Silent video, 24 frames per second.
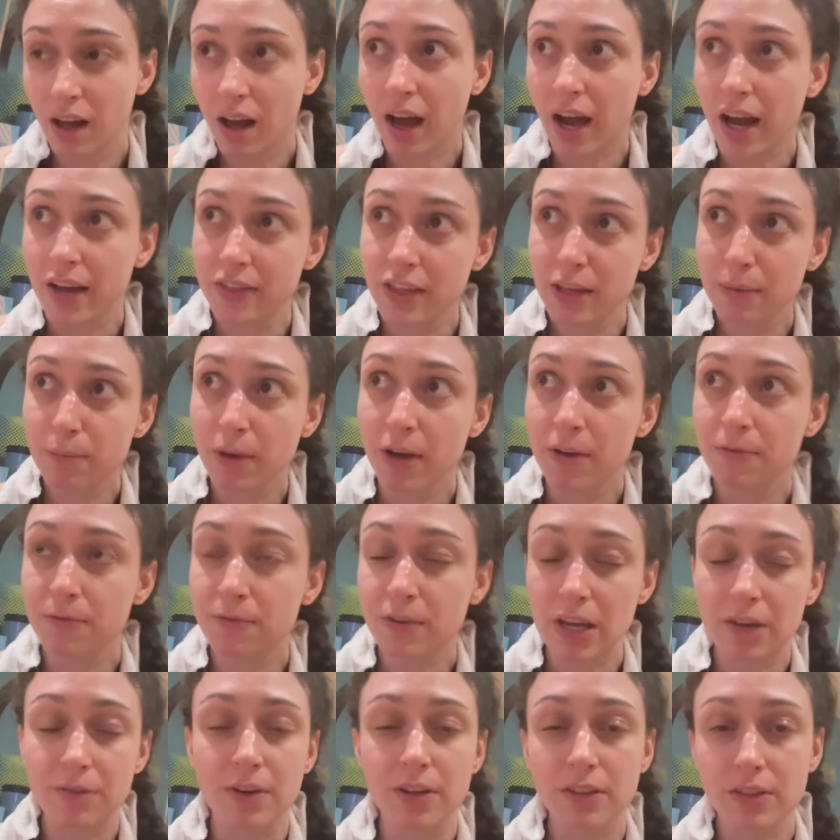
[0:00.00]
I think my
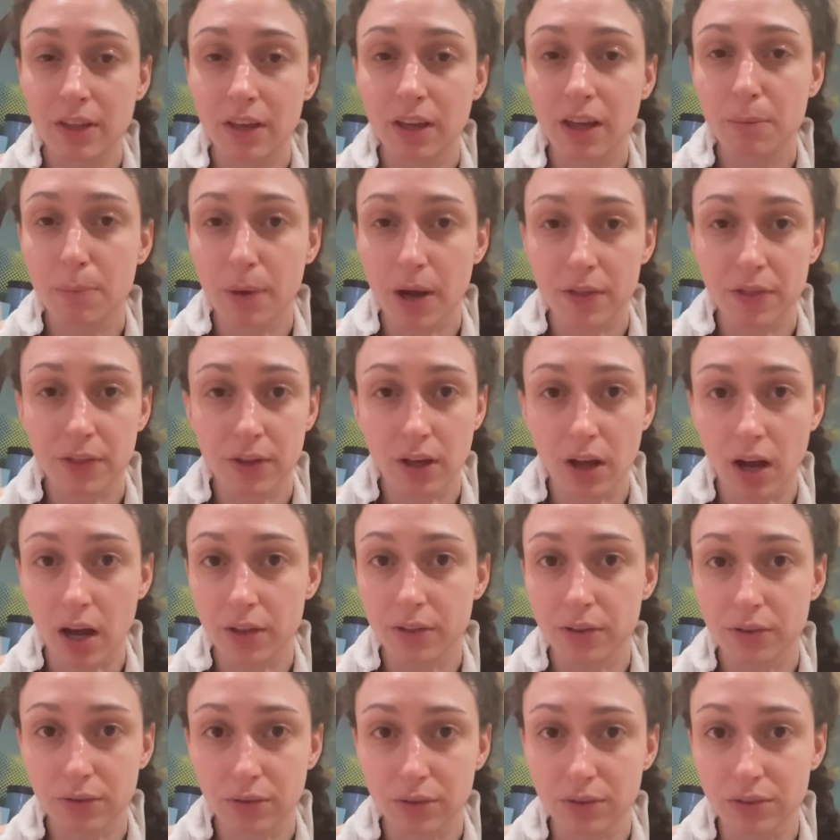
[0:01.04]
favorite thing about the
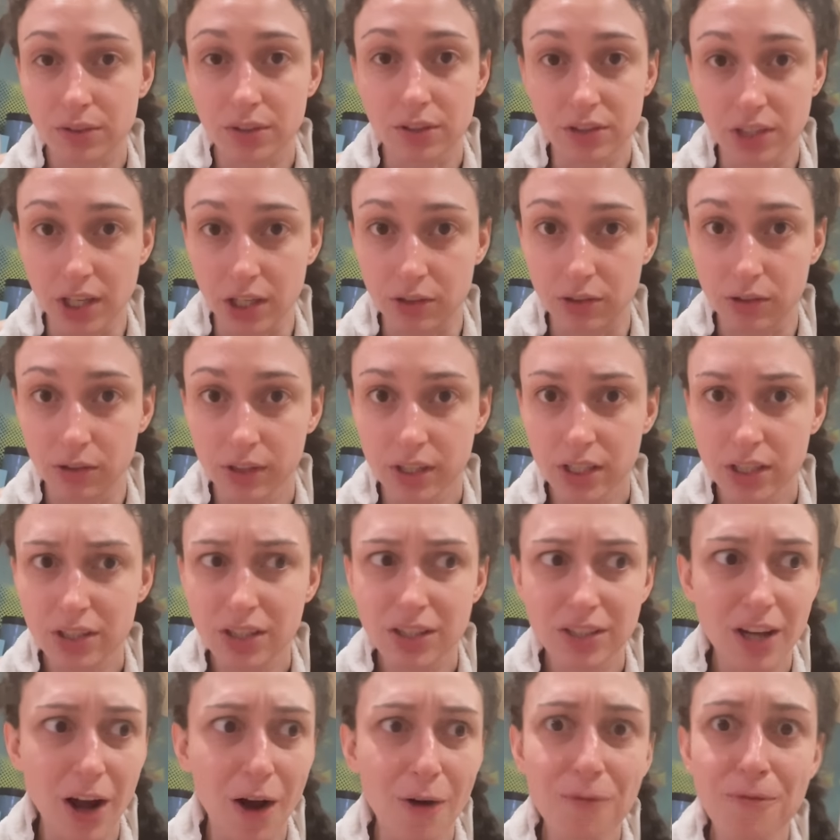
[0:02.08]
Gothic Cruise in general is
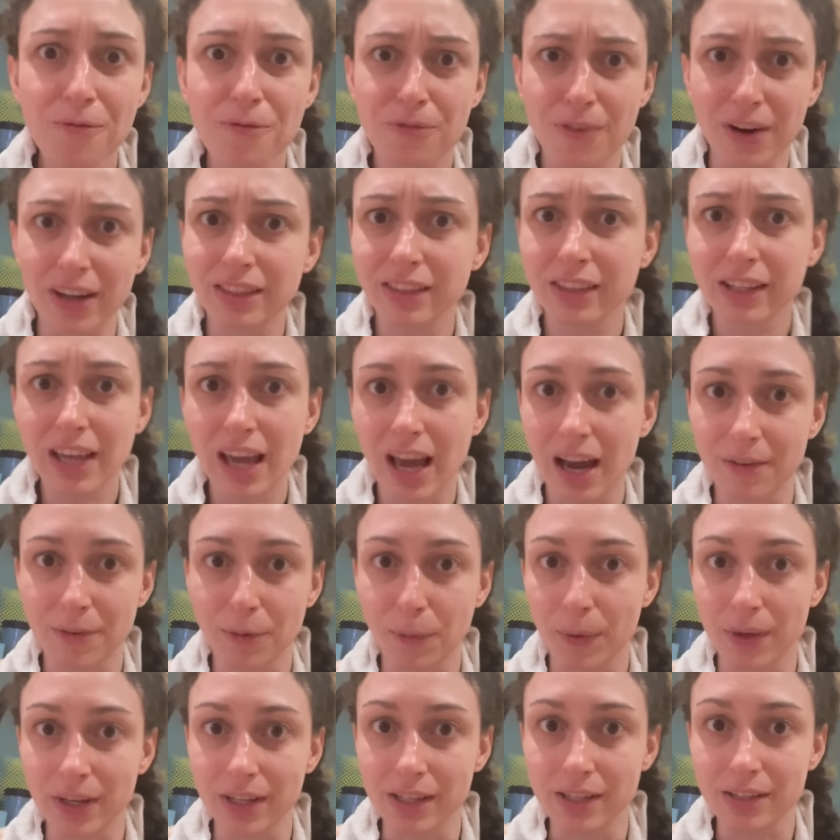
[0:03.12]
just how friendly
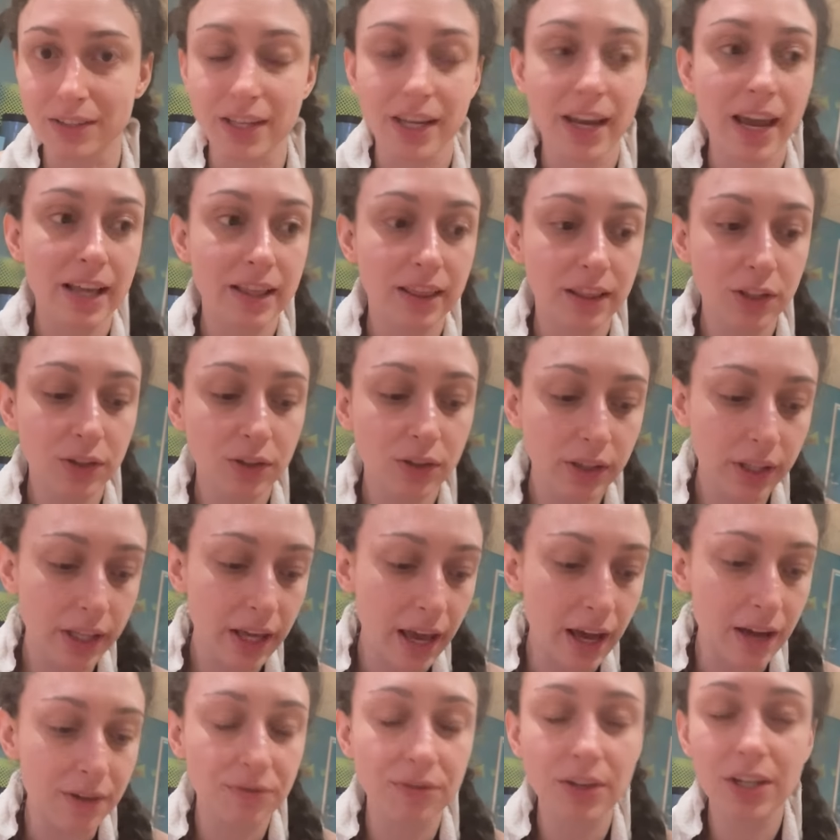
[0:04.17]
everyone is. Like,
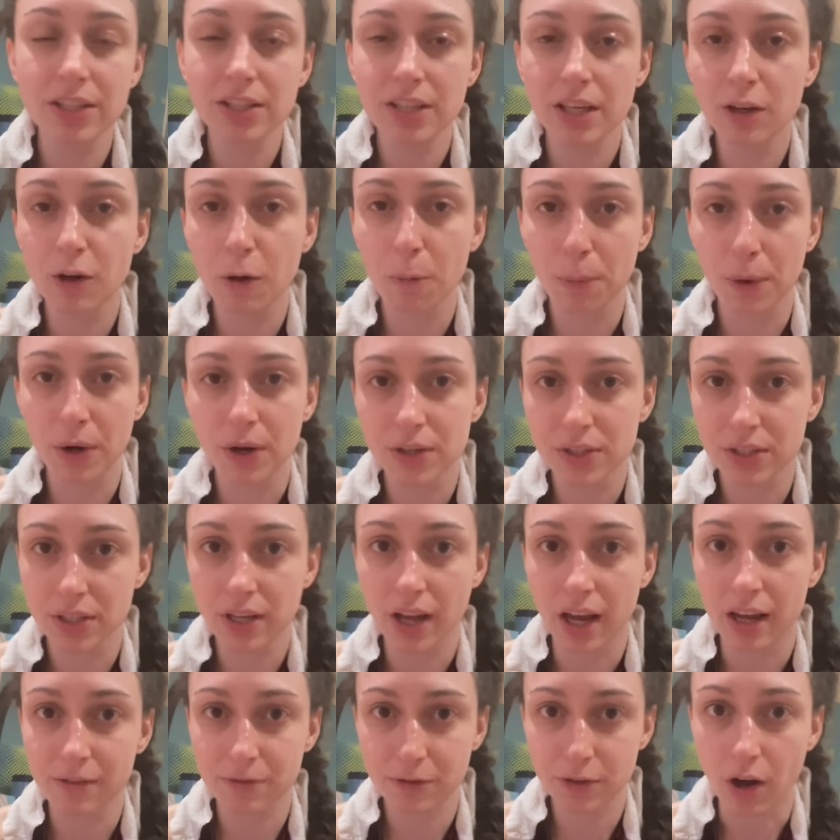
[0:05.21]
literally every single person
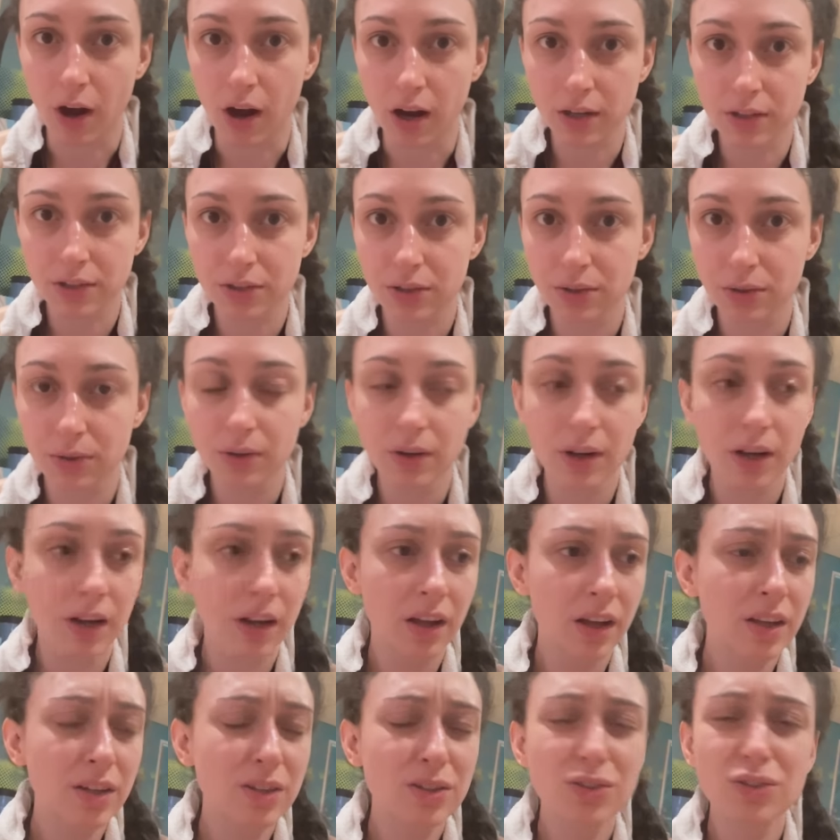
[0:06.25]
I've talked to,
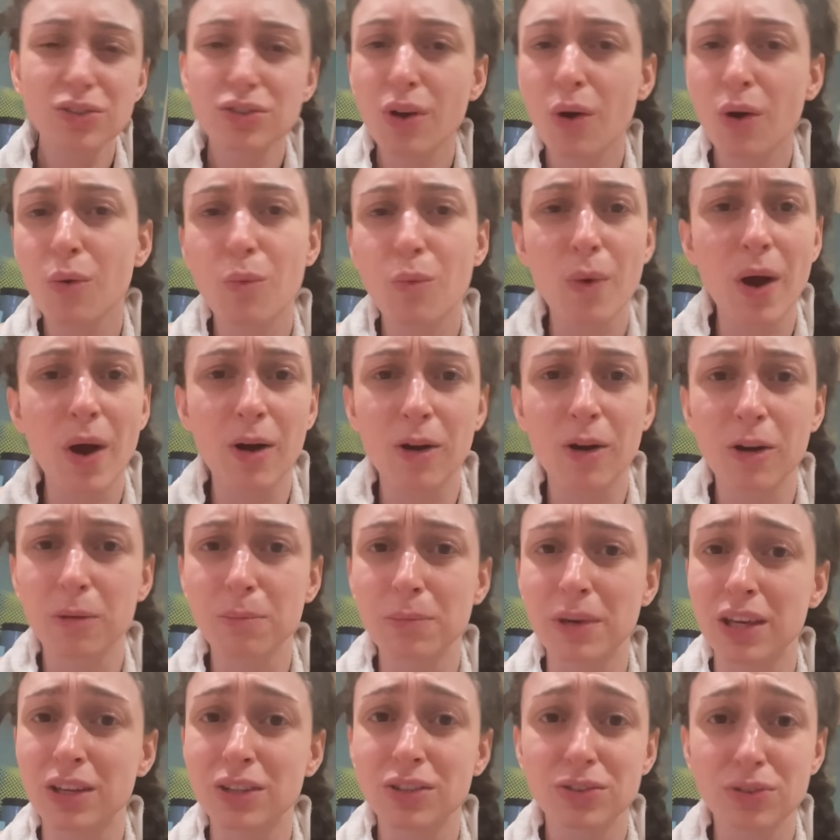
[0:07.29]
so
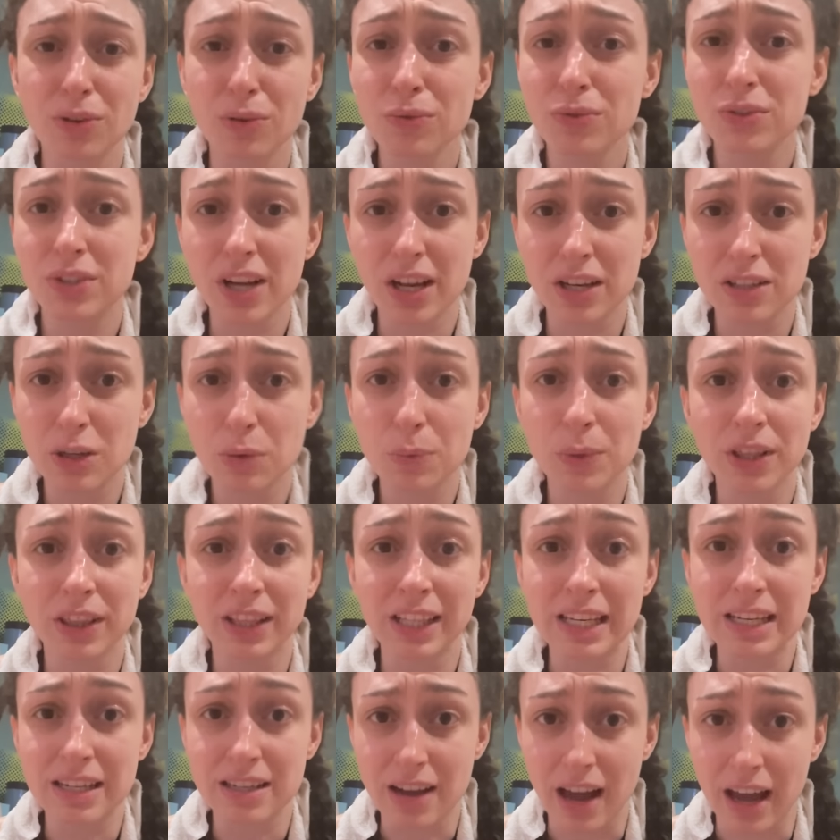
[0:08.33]
welcoming, so
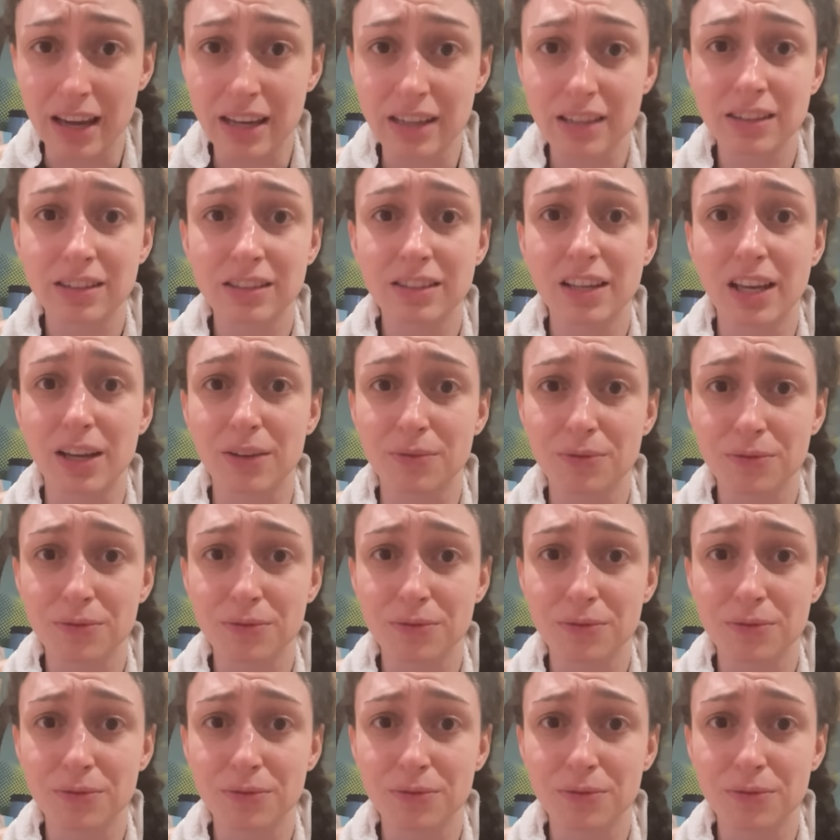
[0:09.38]
genuinely nice and